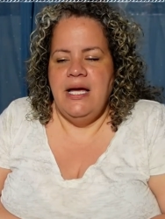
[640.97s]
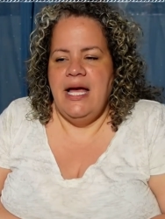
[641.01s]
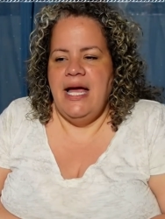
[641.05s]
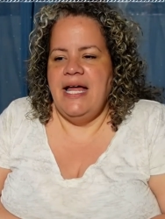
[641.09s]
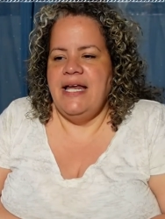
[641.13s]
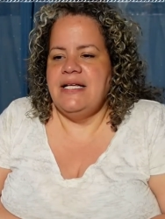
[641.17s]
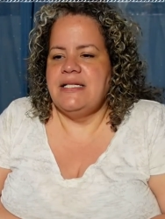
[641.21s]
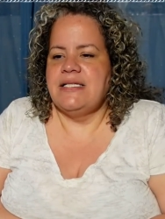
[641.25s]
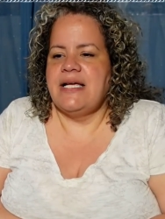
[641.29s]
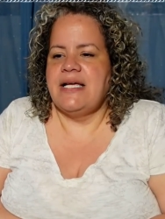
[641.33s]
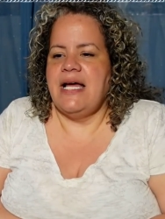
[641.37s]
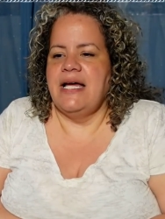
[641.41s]

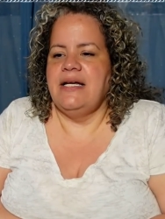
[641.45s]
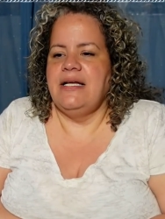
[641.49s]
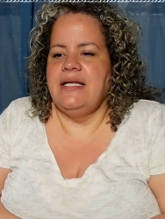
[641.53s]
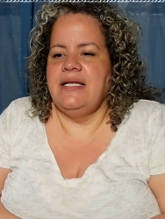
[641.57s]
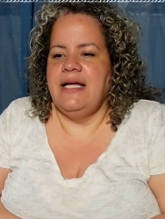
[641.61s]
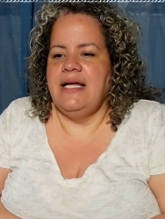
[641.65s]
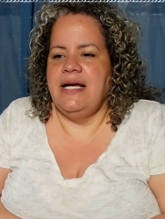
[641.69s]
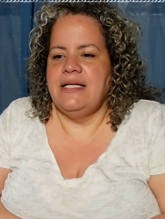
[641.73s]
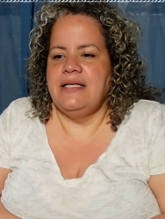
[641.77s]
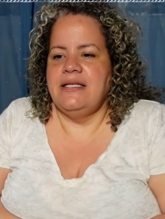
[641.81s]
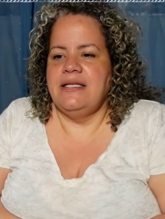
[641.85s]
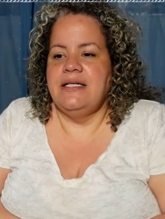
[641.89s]
And it's kind of
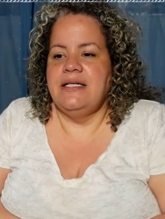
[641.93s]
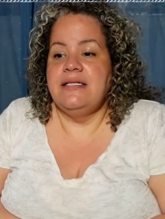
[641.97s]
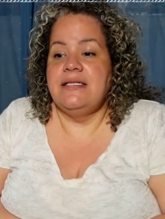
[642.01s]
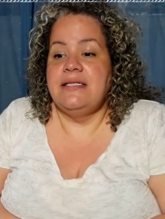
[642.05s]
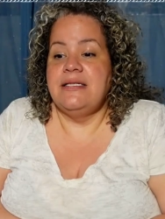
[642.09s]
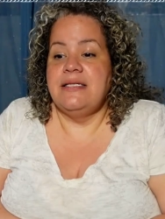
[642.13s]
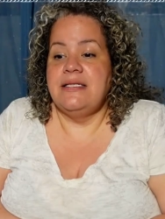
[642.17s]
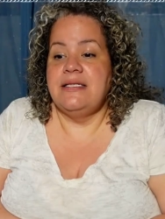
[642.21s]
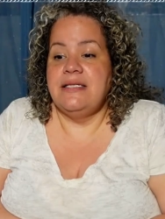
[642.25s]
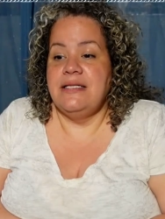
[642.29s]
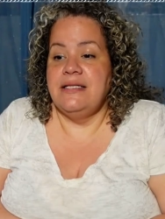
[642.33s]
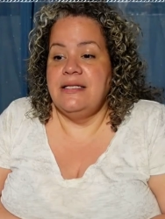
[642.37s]
like
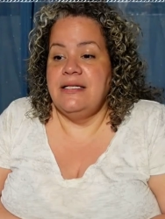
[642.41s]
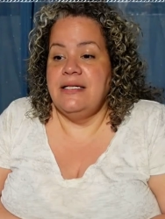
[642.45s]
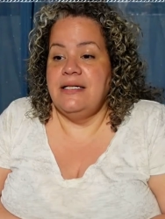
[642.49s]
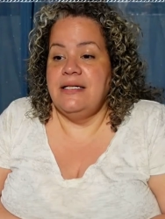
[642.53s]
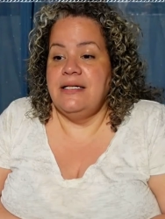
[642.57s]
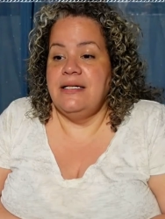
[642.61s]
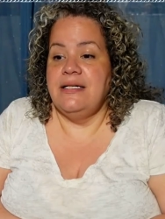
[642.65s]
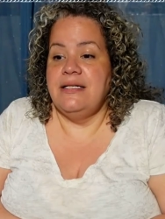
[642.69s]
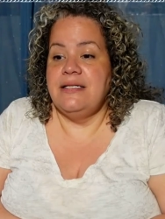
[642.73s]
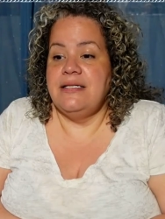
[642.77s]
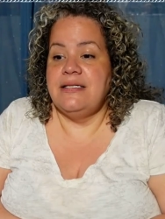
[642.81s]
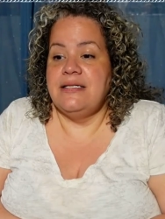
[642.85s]
this,
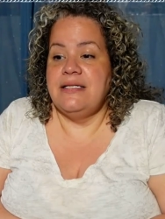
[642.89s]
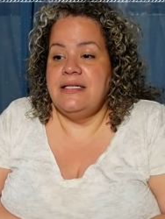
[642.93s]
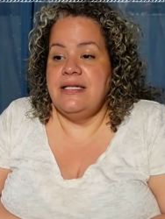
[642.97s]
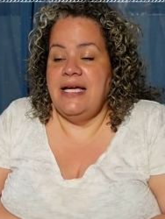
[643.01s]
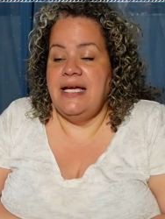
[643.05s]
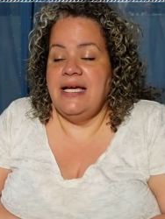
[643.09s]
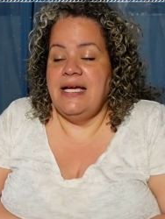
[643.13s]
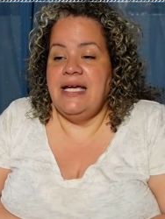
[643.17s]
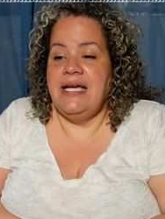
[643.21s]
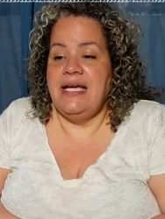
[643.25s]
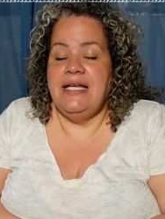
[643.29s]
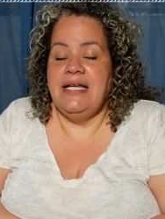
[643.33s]
the
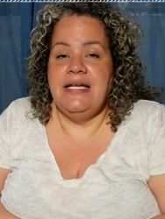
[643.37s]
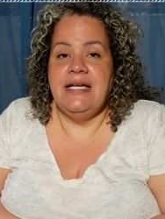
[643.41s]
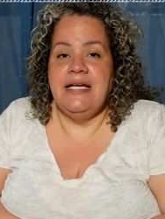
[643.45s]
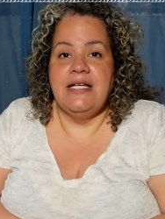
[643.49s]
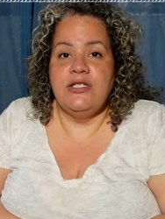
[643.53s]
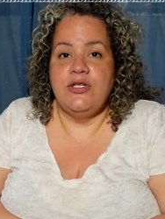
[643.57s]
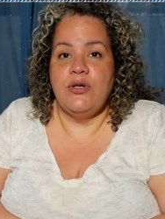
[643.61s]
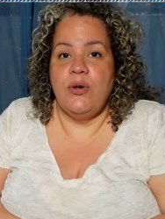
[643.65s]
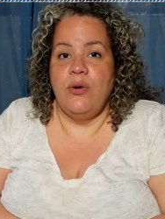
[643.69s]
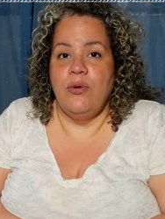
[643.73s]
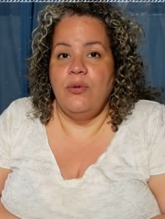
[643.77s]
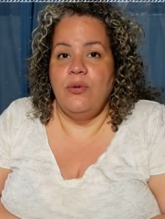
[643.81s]
snake eating
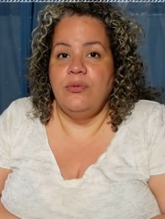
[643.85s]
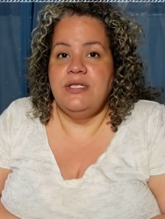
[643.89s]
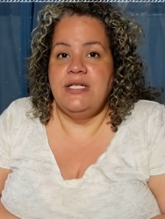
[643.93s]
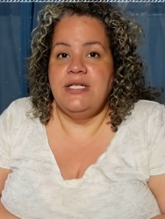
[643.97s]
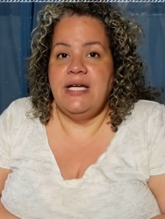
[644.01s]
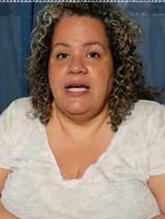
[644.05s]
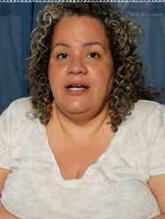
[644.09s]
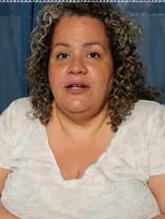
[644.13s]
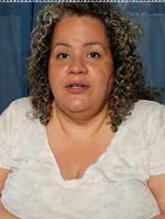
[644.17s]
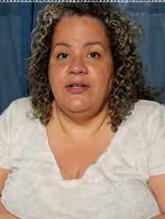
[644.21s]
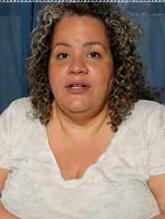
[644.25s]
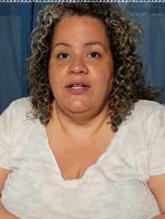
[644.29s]
its own
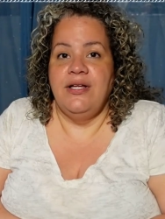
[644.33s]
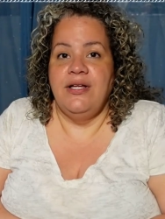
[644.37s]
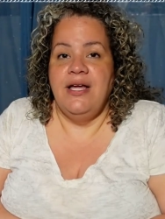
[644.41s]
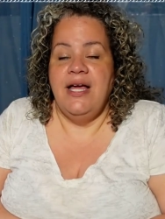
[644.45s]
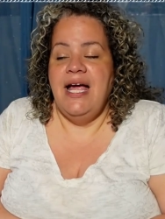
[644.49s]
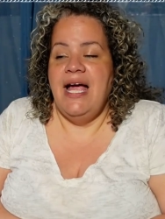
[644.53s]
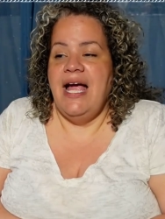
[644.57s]
tail.